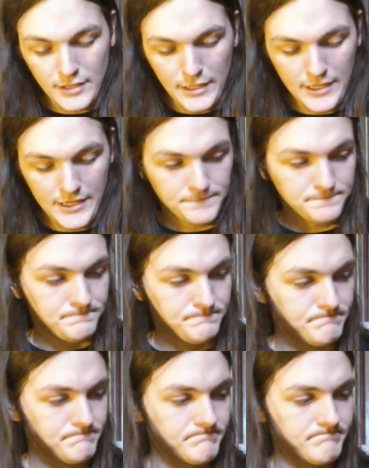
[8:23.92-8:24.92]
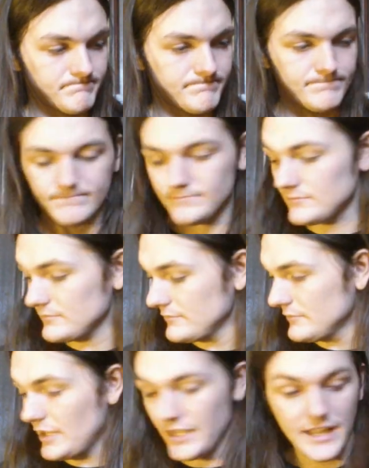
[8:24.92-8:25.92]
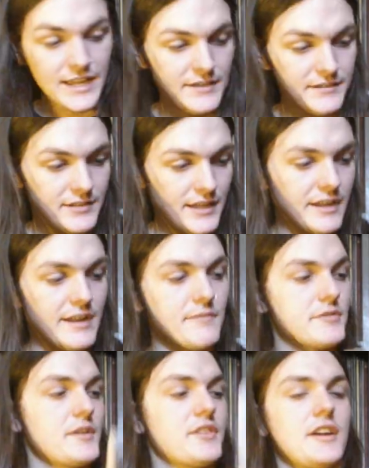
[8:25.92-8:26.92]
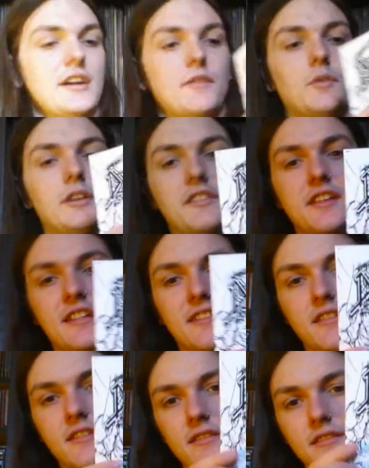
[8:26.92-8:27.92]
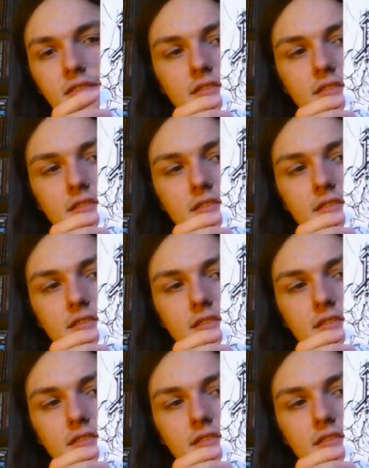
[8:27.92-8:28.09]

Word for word: Um, again, it comes with uh, one of these